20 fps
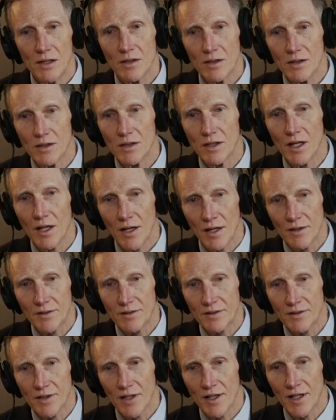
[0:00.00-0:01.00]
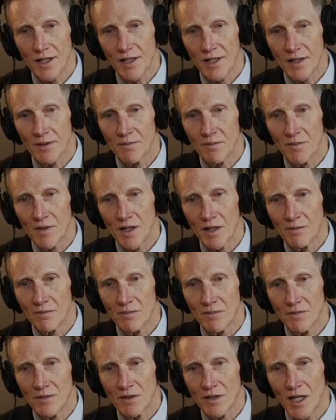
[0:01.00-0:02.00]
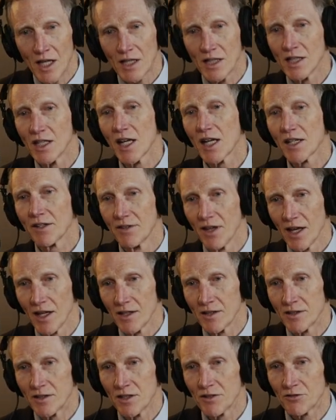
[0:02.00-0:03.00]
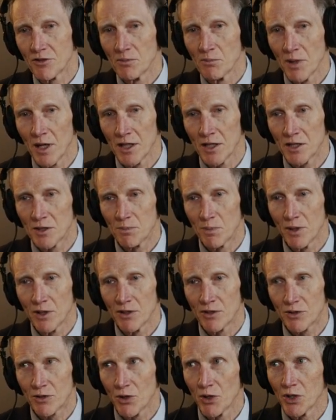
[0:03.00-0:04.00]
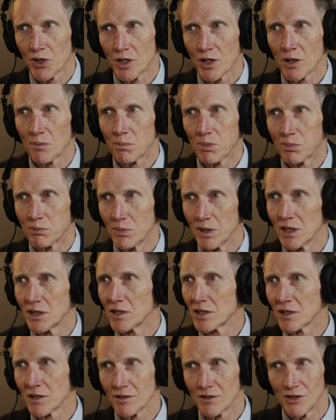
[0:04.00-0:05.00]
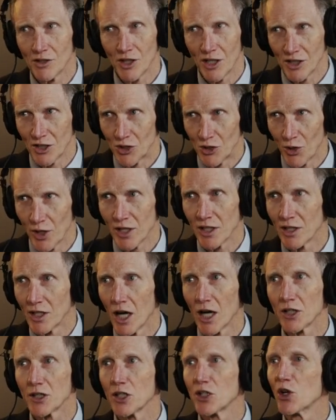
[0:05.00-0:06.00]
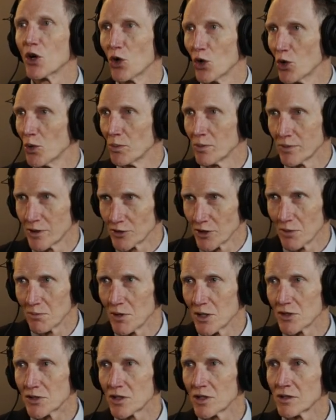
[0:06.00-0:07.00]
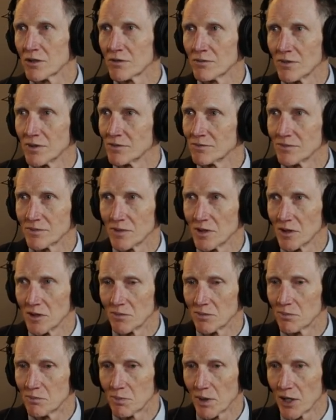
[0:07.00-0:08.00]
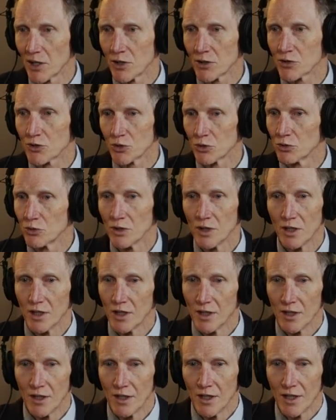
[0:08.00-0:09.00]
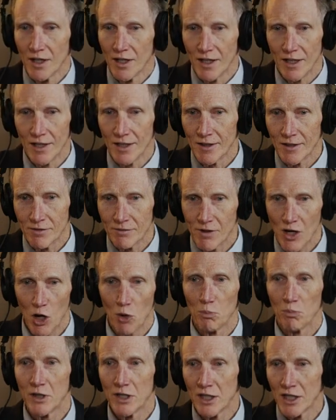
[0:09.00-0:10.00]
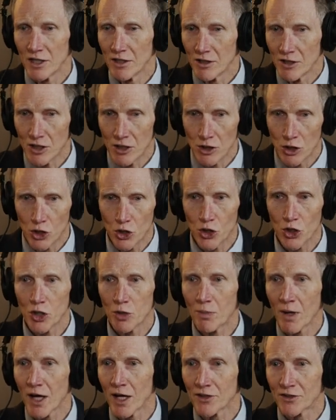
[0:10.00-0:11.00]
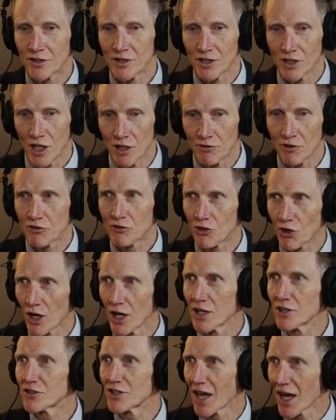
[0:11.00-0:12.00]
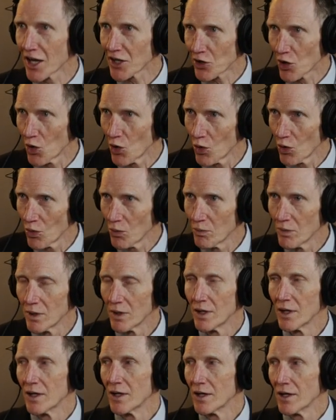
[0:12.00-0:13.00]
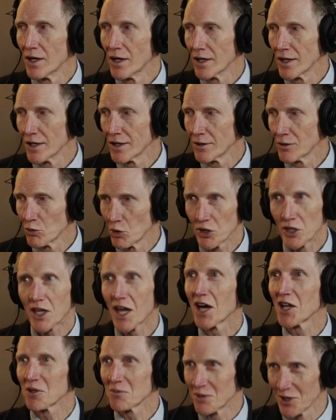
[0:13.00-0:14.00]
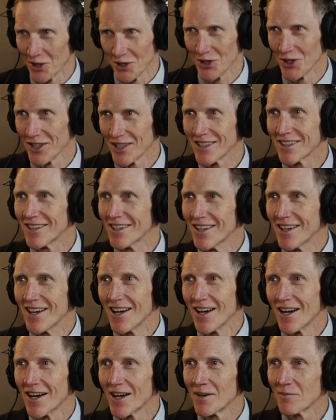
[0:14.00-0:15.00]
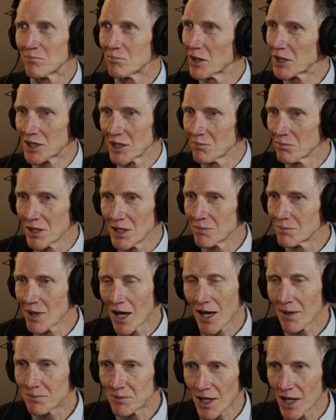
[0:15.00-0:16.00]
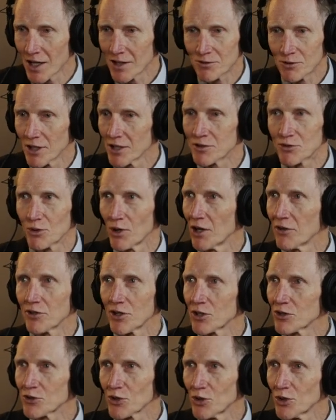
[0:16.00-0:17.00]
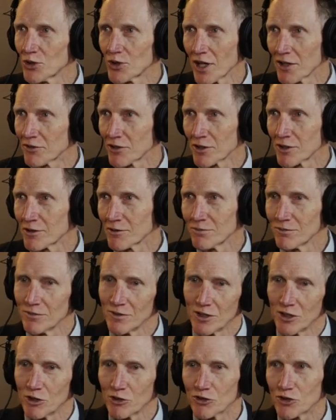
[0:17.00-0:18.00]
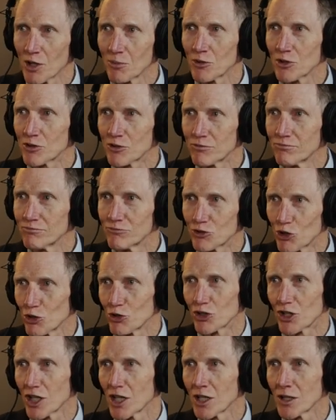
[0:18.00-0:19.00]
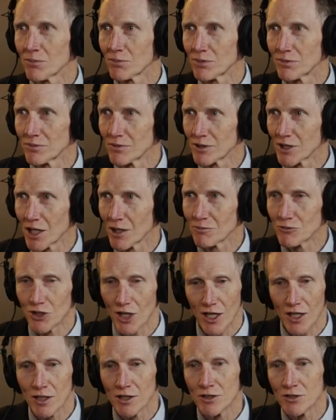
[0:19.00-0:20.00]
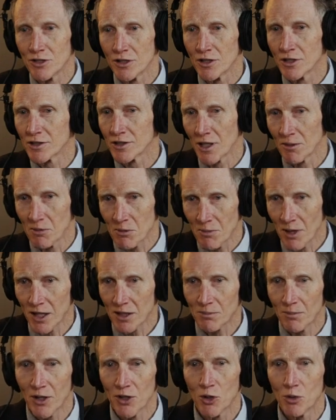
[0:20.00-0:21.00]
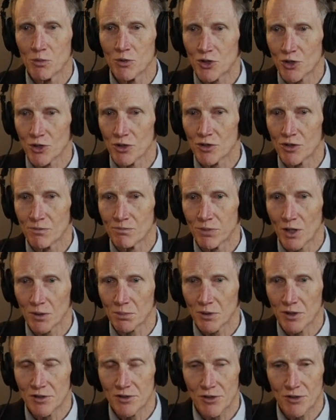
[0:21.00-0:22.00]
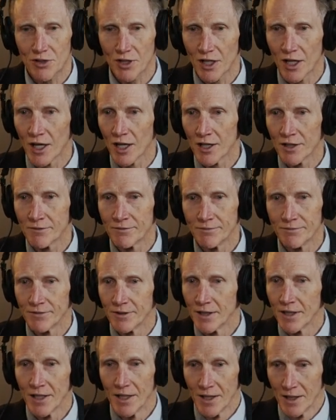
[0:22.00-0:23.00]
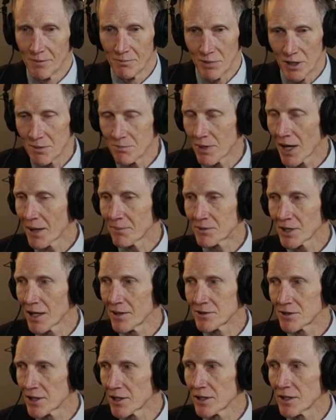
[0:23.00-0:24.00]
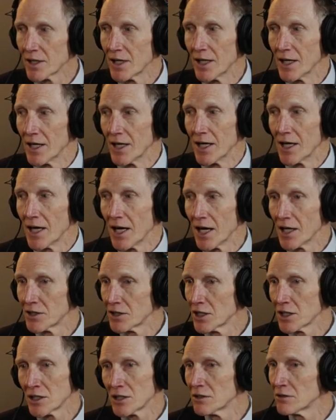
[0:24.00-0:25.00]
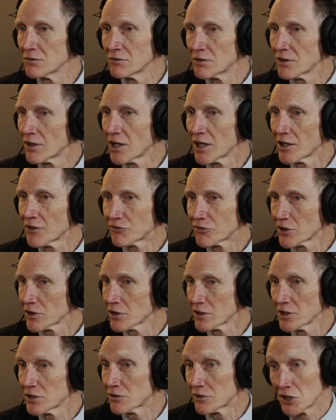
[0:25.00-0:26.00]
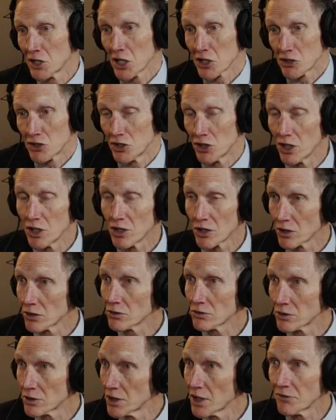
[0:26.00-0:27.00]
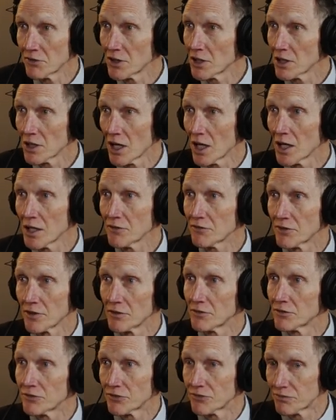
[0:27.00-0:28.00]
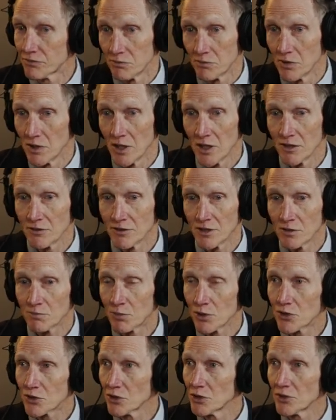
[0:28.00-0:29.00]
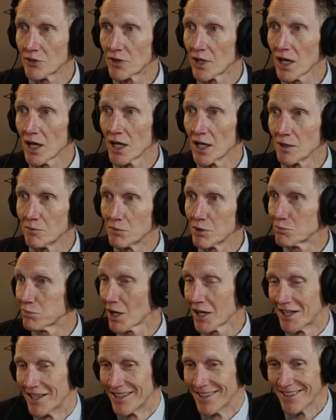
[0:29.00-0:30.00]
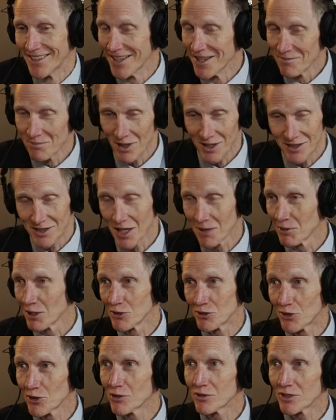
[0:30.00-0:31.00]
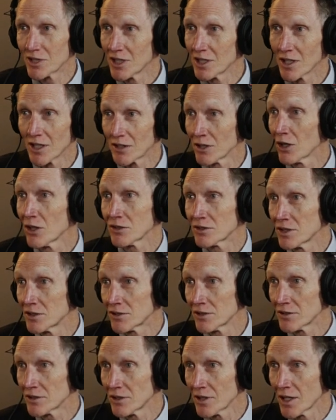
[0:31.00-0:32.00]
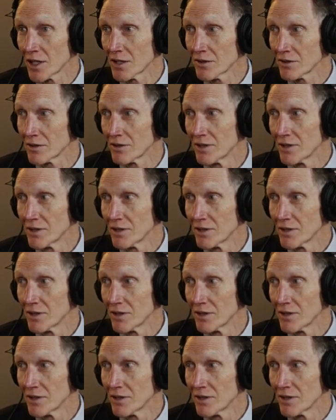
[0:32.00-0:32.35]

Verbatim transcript: Yes, uh, and, and a lot of that is just from my experience growing up, being in a, a great godly home, as I mentioned, my parents who Uh, helped me learn about the love of Christ at home uh, with accountability, uh, but then being baptized when I was twelve years old after, you know, summer church camp, Camp Challenge, and then coming back to my home church, Park Place Church of God, and being baptized there. And then uh, for at least the next year, living a life of, of in pursuit of God. But by, by the time I was thirteen, I'd lost interest in that.